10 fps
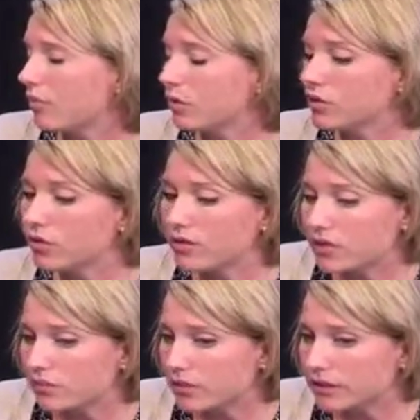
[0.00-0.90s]
We do have
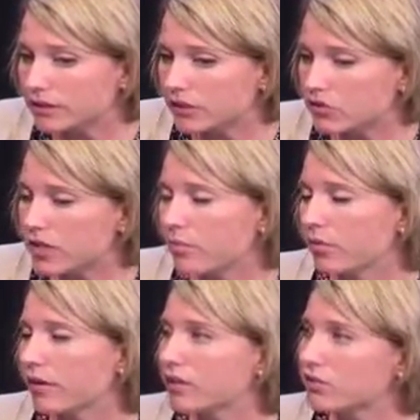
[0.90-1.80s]
some volunteers that
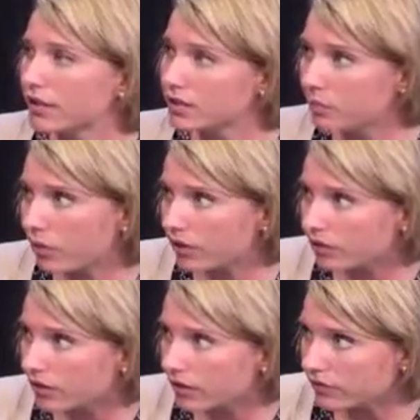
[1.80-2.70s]
provide transport
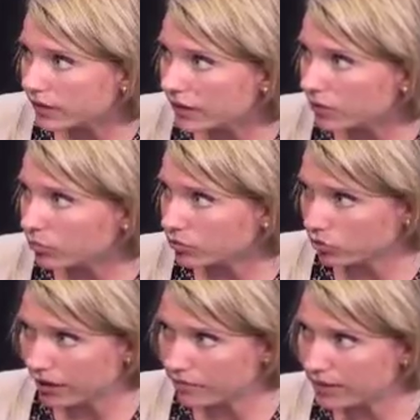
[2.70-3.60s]
if needed. We'll
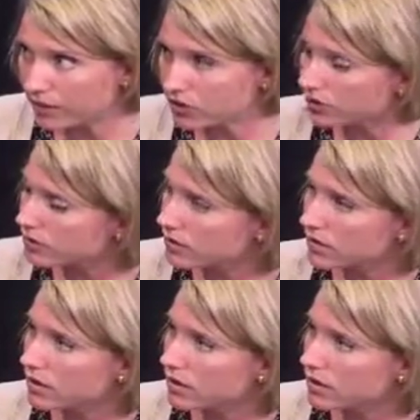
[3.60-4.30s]
drive patients.